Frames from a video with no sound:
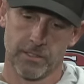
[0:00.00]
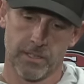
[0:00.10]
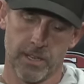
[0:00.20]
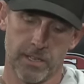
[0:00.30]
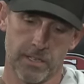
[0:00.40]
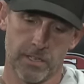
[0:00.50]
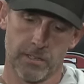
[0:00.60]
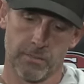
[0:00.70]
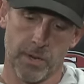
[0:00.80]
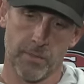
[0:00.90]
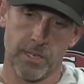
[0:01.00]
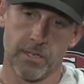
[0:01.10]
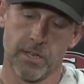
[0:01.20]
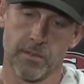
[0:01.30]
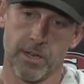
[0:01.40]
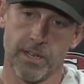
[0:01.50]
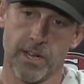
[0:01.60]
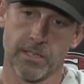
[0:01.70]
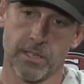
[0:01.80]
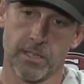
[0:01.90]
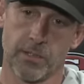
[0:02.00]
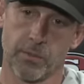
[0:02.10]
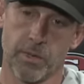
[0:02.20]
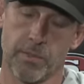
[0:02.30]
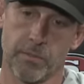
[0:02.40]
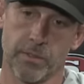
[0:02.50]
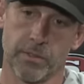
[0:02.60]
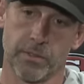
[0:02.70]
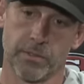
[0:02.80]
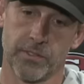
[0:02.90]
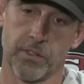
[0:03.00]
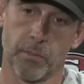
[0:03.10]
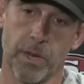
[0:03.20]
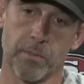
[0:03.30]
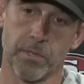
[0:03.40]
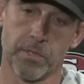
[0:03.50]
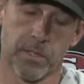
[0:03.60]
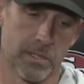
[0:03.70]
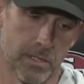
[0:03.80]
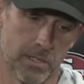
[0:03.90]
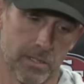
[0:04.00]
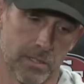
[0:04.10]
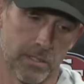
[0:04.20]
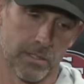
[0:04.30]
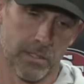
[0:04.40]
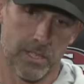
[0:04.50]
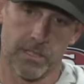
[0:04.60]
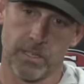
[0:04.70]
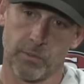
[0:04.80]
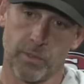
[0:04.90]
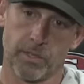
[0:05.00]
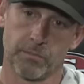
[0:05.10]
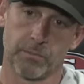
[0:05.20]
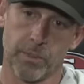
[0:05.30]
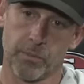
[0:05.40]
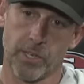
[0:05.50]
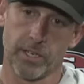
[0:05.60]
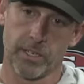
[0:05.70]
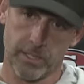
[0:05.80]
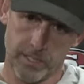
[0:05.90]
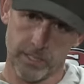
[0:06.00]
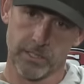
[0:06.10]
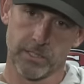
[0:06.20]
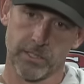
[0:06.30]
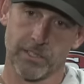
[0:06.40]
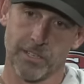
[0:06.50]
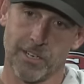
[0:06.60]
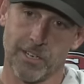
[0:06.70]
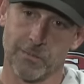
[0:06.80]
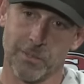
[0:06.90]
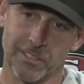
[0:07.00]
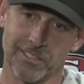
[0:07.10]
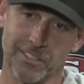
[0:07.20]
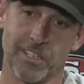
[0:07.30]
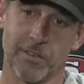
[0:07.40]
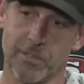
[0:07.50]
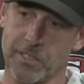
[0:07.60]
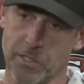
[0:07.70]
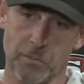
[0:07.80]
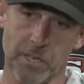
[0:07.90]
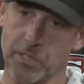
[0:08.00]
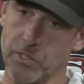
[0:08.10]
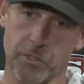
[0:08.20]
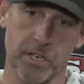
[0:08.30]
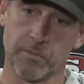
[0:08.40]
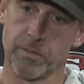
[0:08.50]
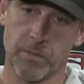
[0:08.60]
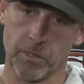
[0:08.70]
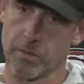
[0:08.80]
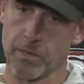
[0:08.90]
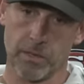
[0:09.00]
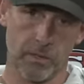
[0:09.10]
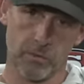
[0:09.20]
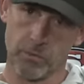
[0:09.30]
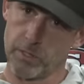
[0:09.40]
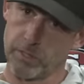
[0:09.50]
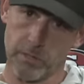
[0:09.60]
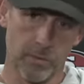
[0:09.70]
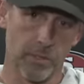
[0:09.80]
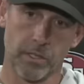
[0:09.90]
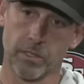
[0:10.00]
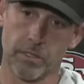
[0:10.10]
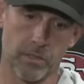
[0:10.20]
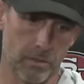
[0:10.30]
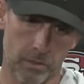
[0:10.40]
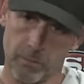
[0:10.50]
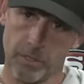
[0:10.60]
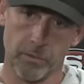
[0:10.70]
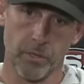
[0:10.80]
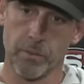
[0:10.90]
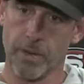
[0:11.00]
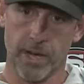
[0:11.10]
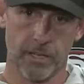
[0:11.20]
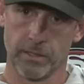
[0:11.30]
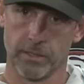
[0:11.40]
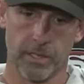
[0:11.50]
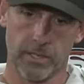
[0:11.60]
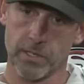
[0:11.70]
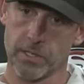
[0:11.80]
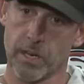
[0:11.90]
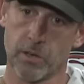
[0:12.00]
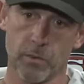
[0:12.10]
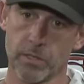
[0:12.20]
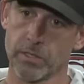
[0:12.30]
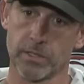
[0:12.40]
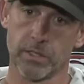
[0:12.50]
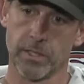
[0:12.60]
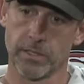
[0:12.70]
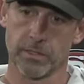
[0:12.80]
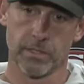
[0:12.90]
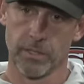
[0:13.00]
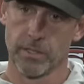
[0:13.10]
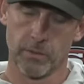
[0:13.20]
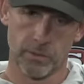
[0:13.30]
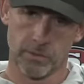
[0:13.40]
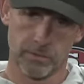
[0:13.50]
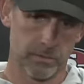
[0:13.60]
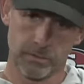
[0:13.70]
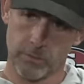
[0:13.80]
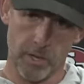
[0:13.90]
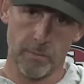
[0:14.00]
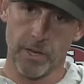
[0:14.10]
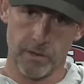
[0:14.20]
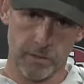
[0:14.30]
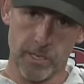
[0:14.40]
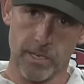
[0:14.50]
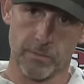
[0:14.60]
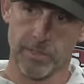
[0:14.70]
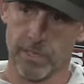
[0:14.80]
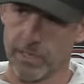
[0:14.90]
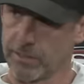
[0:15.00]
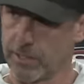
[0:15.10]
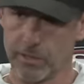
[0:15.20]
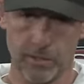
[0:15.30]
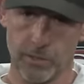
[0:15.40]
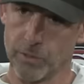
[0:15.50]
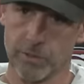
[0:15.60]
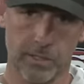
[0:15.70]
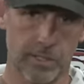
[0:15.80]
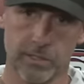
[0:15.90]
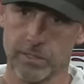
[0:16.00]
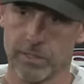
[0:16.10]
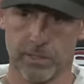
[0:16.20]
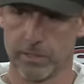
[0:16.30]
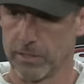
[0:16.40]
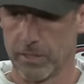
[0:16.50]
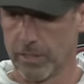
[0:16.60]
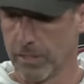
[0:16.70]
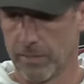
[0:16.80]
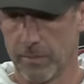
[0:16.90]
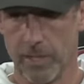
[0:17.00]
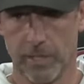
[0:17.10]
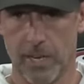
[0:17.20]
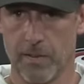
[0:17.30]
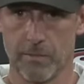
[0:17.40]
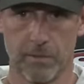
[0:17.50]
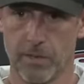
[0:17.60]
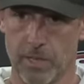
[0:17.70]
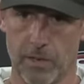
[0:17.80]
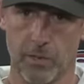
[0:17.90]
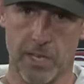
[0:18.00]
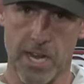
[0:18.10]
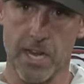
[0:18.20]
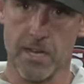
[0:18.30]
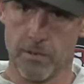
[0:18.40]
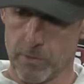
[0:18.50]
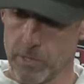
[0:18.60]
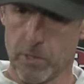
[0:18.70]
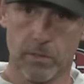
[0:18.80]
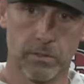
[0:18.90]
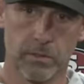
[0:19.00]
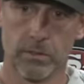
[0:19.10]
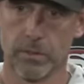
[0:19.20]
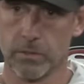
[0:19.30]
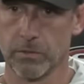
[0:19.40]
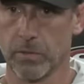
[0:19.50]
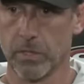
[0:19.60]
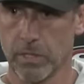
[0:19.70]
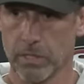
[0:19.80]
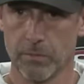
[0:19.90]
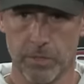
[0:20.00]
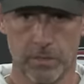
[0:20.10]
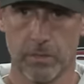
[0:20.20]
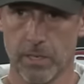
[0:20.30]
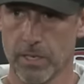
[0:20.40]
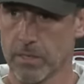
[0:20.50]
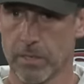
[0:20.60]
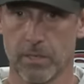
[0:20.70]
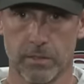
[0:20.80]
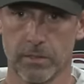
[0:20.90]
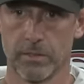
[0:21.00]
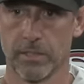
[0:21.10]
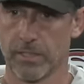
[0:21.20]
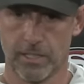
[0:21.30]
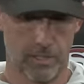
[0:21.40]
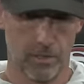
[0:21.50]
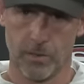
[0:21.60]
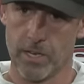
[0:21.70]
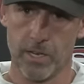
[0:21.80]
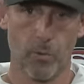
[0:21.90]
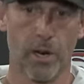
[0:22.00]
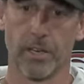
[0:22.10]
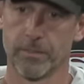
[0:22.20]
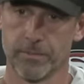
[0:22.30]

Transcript: as Bobby T and my dad say, that's why people sell papers. I say that's why people try to get clicks. Um, but everything's going to be extreme. I mean, you're going to be either really, really good or, or really, really bad, and that, that's just how it works. And that's what's great about our league. But that has nothing to do with us. And I mean, that game. I know the end result looked really good, but you guys saw it could go any way.